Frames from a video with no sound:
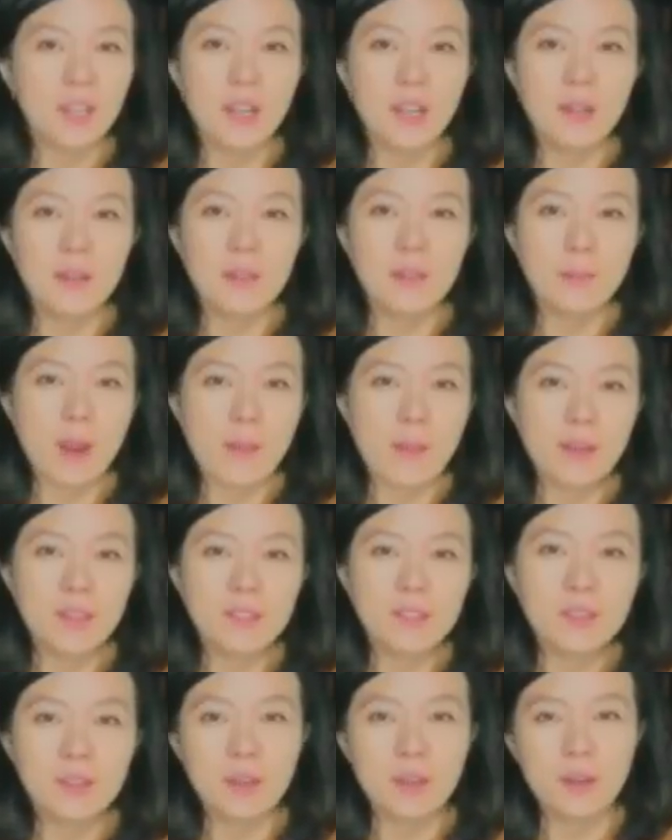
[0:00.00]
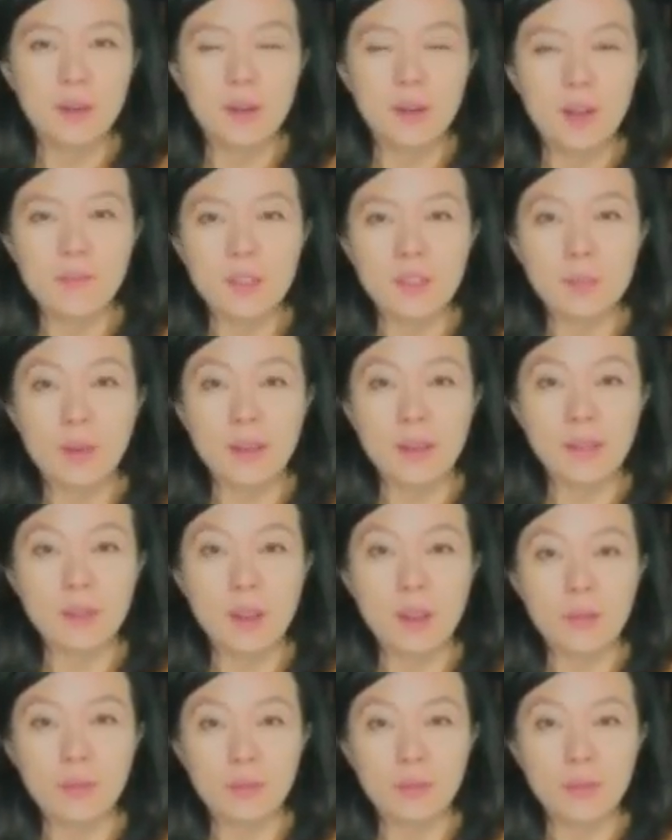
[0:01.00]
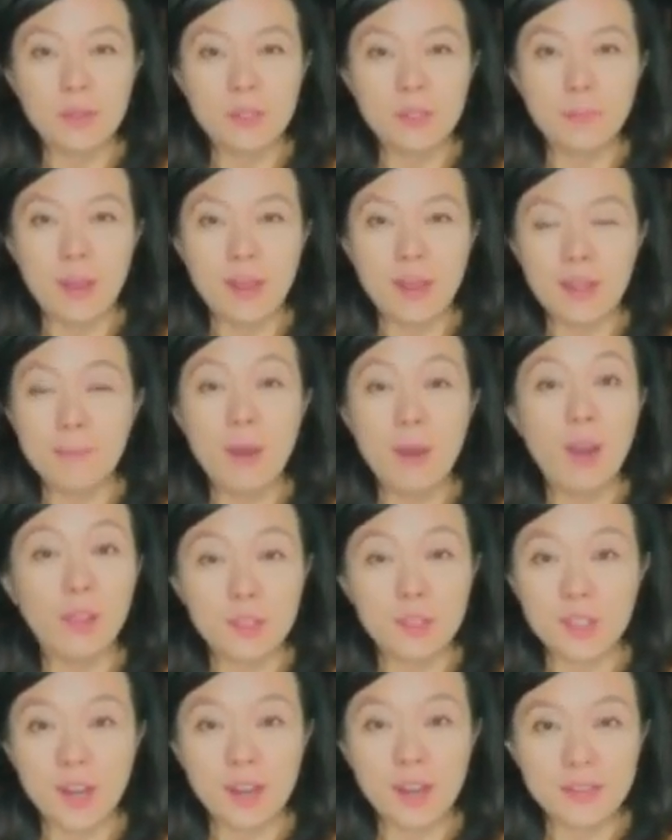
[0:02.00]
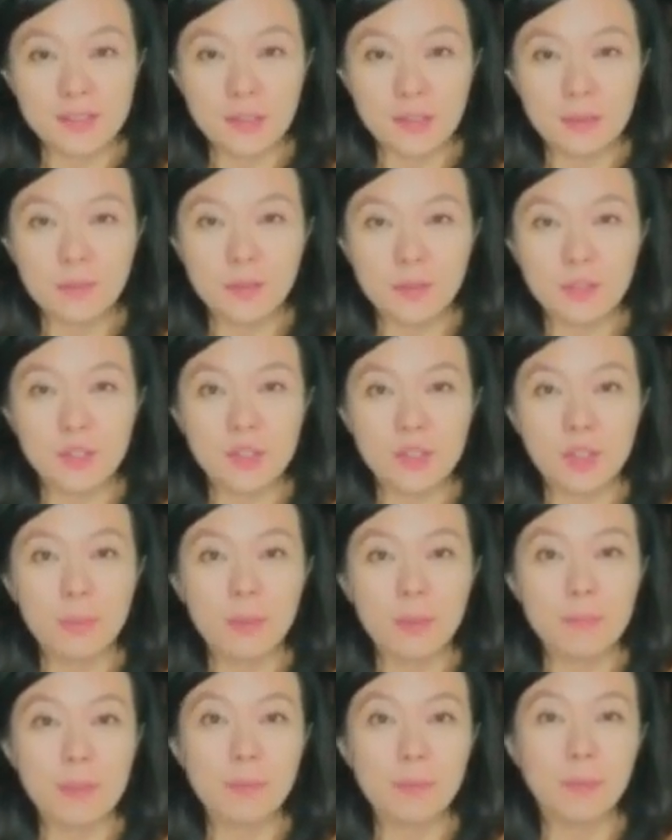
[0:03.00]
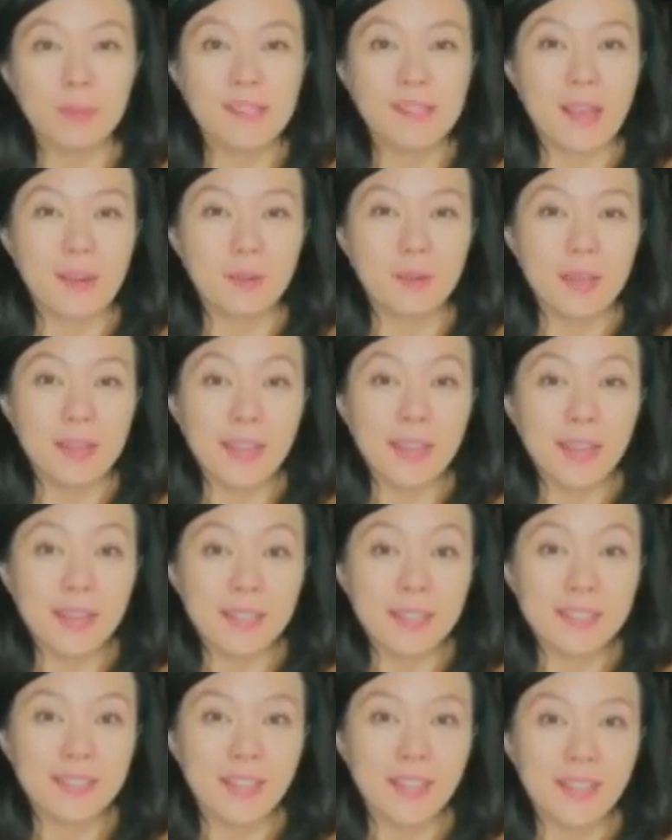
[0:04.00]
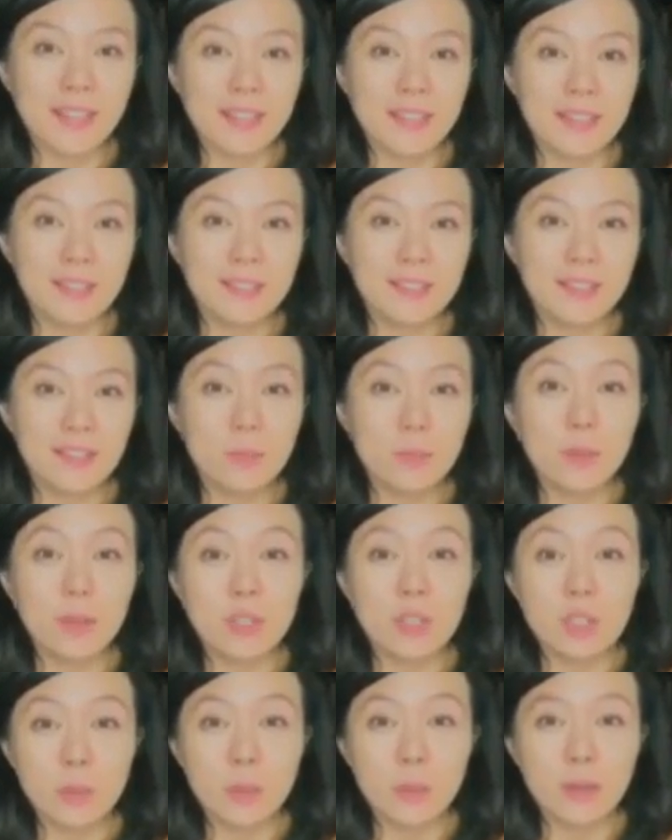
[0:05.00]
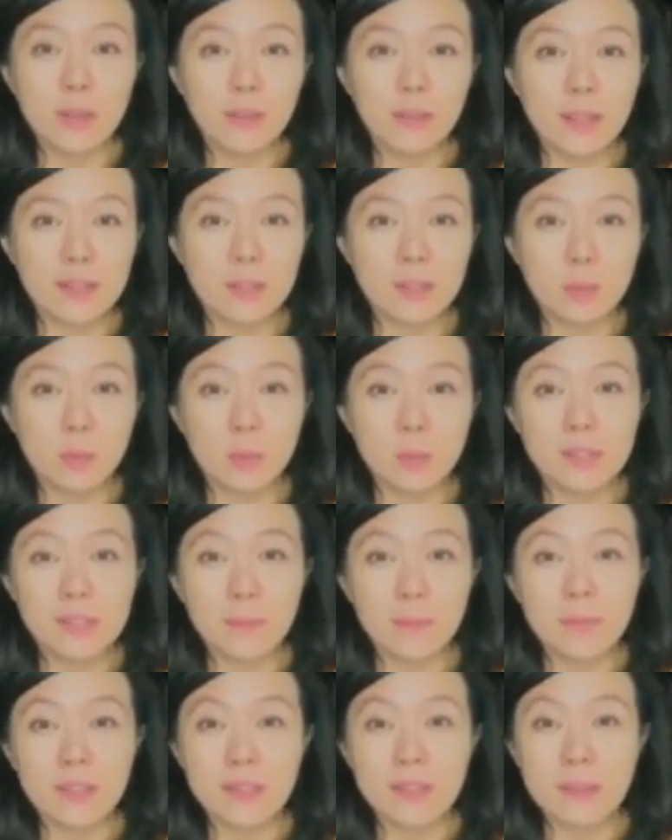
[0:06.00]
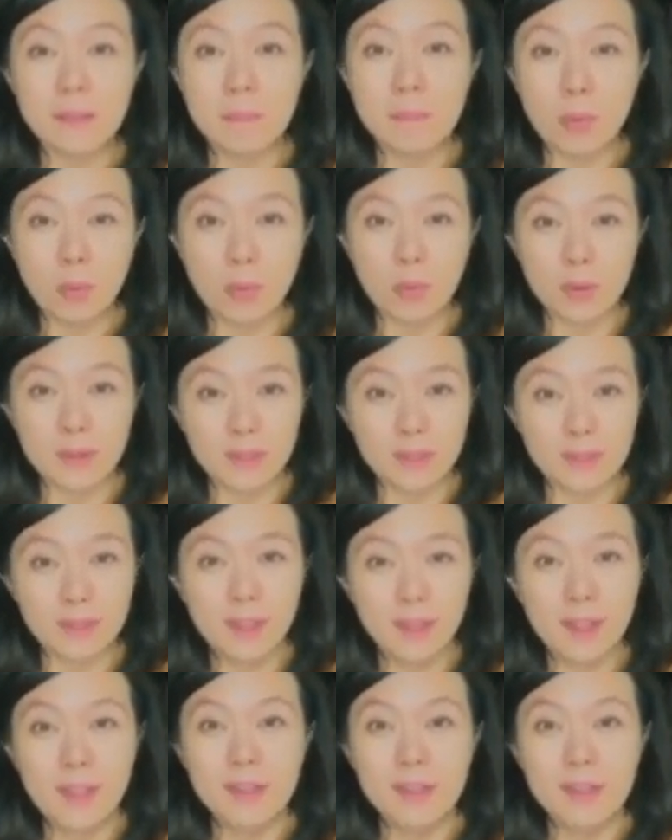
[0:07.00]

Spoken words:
The Prime Minister started off this press conference by apologizing for disturbing people Saturday night, and he said he wouldn't do it unless it were something important.